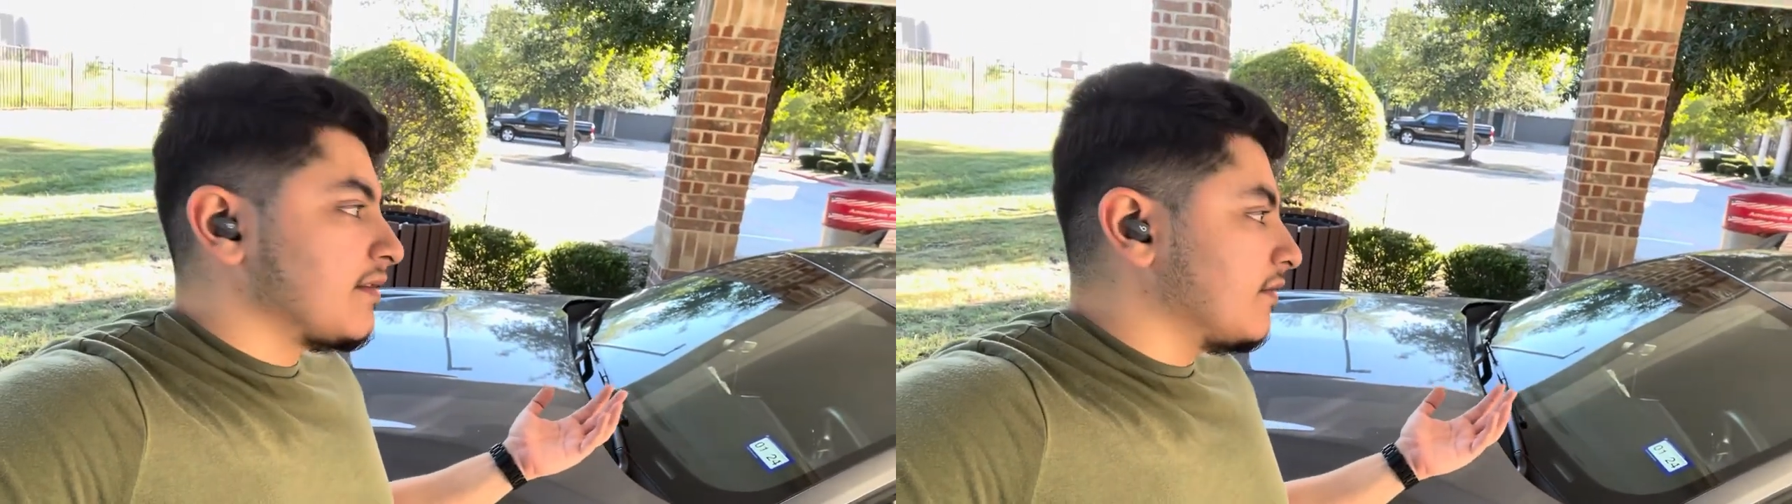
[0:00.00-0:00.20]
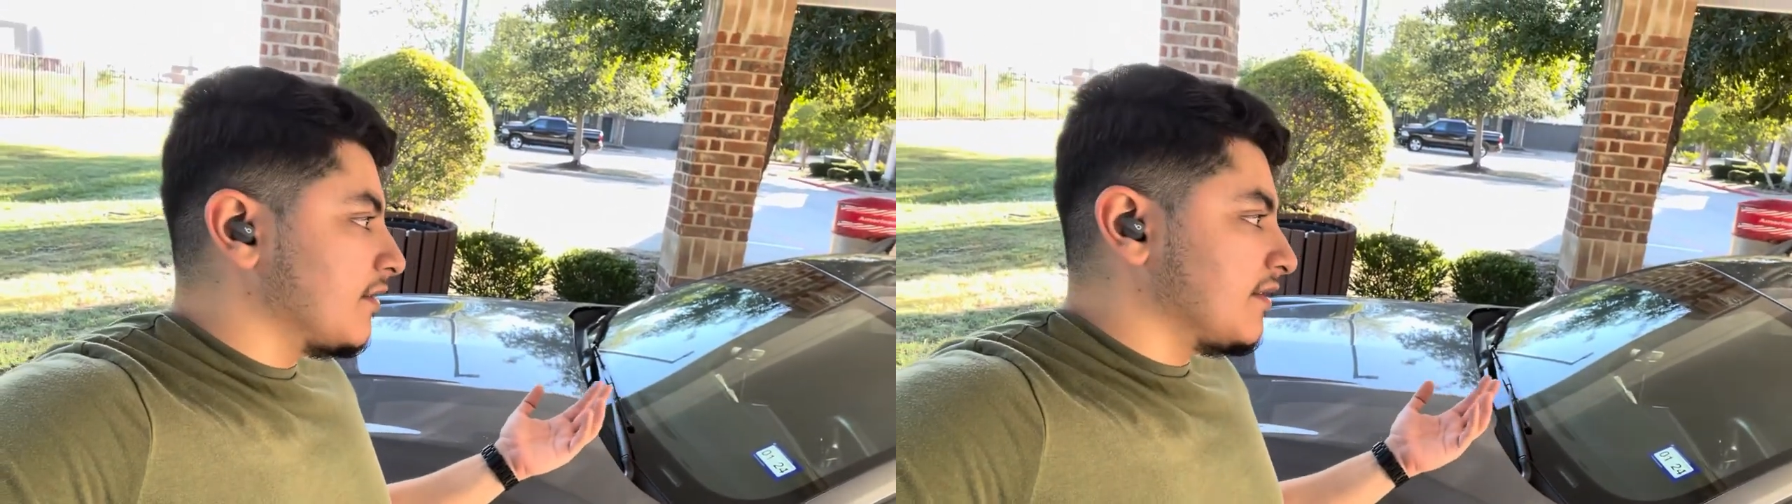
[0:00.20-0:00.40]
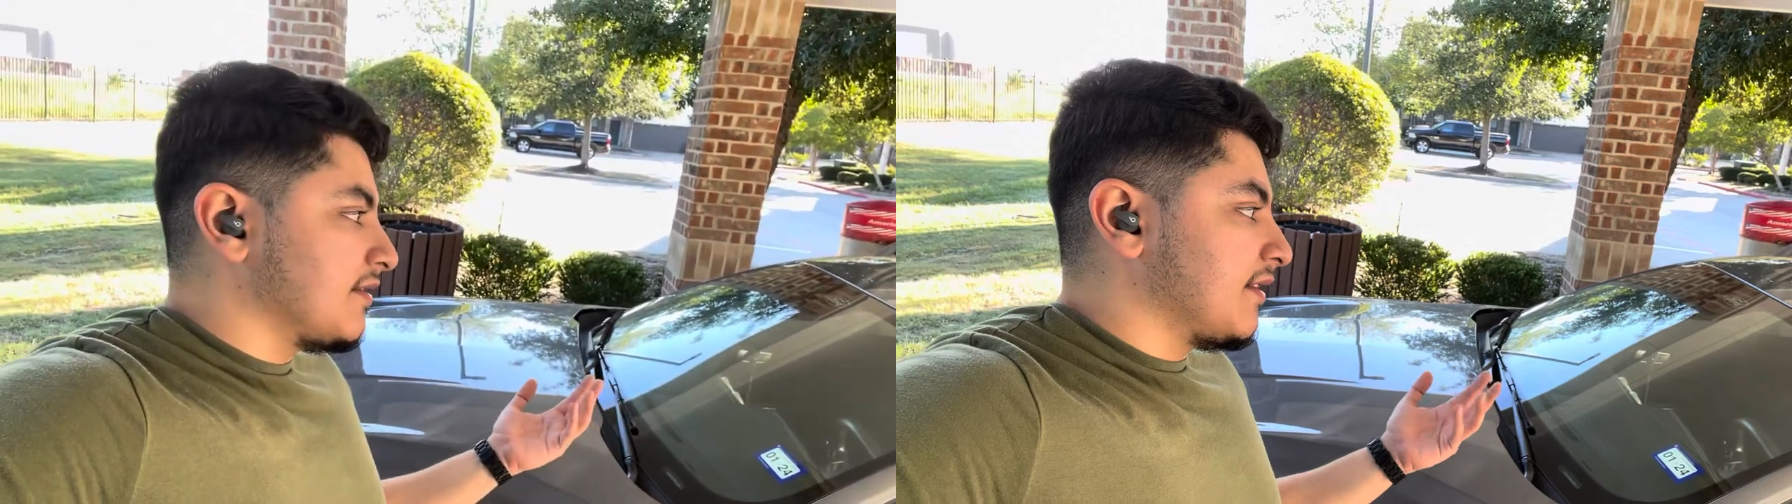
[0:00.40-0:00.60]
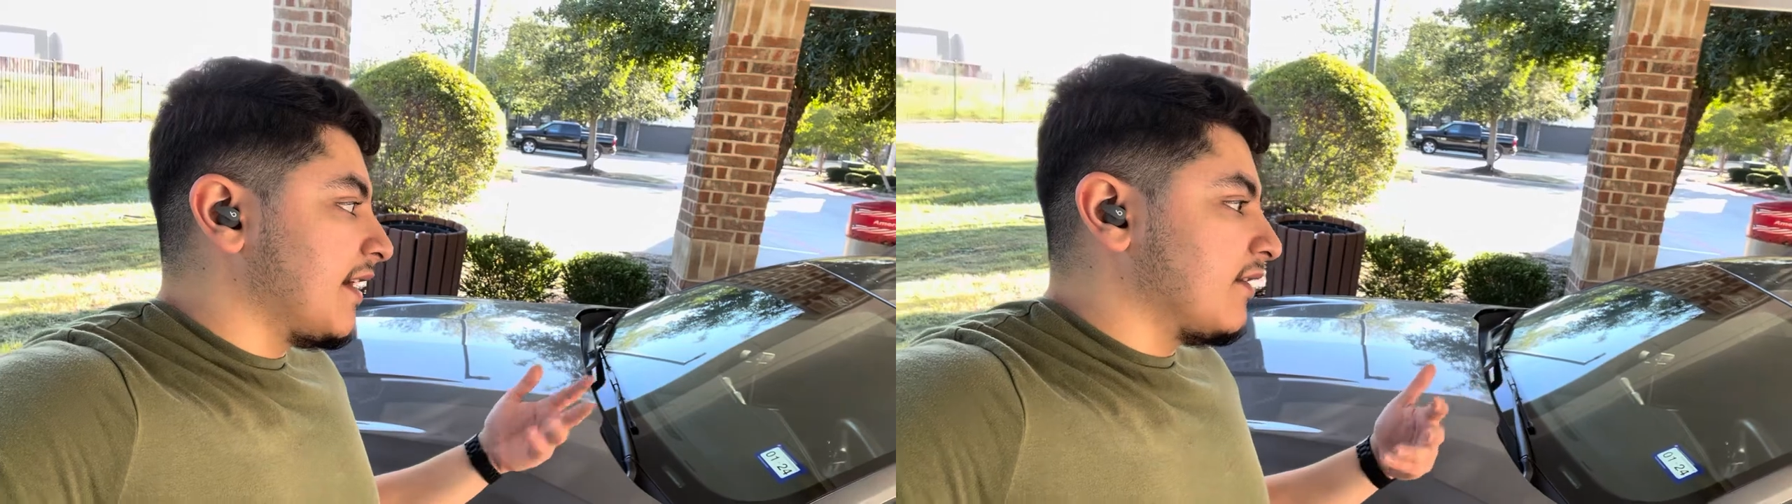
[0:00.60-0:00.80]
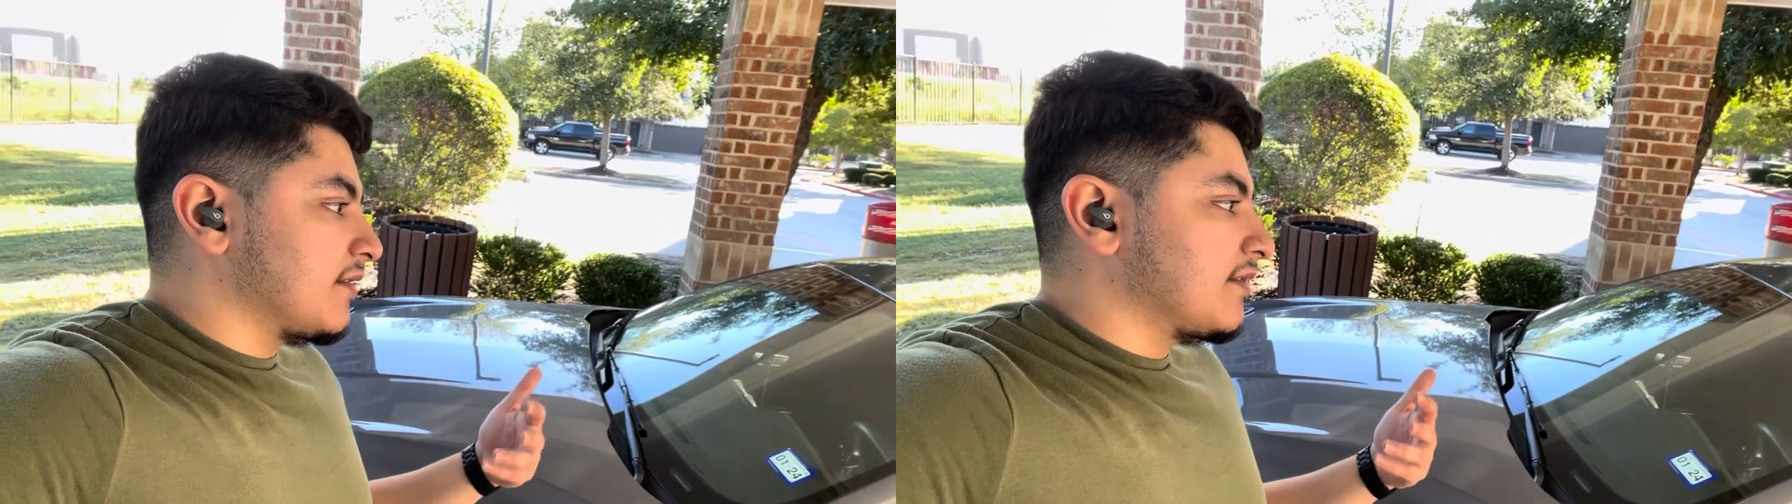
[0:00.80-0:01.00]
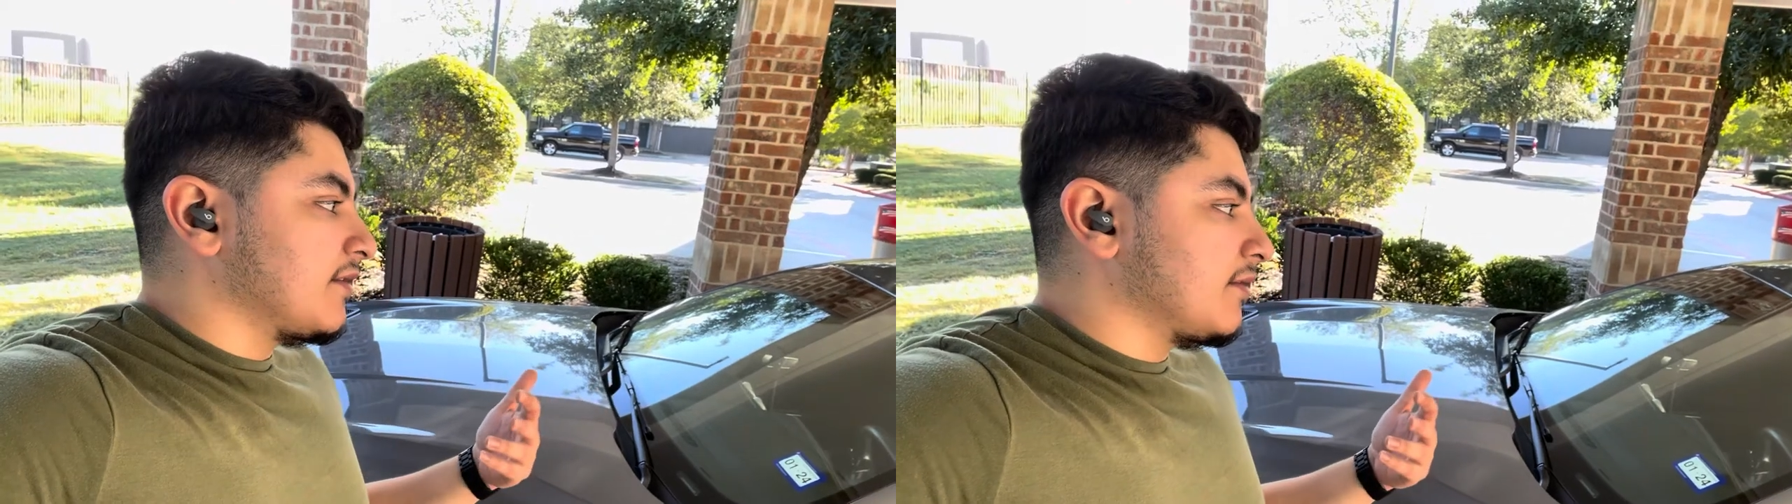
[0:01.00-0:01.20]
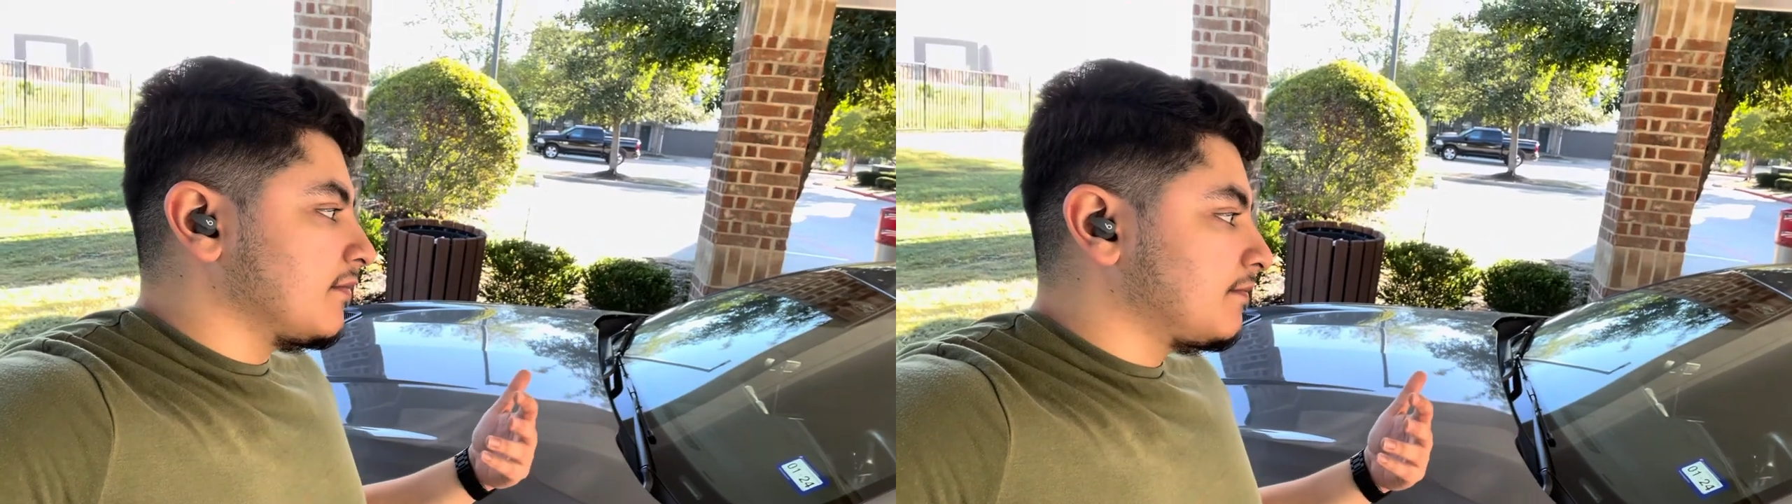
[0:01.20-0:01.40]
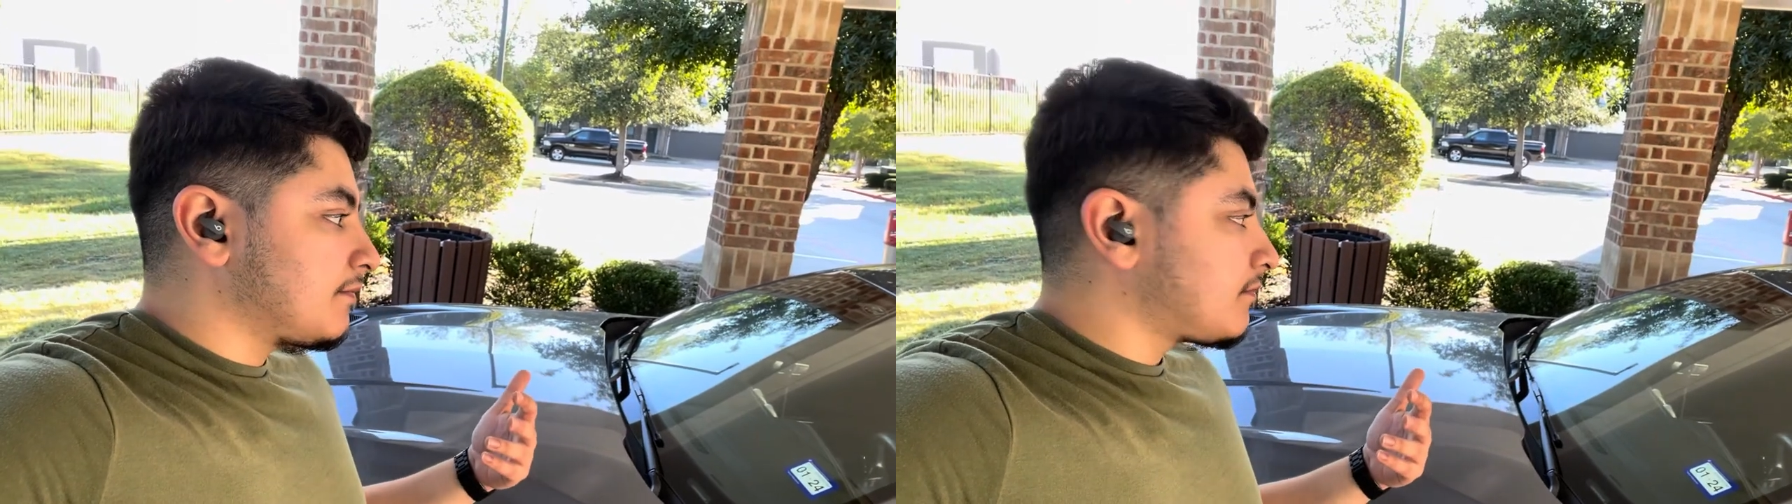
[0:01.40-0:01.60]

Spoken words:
or just announced, so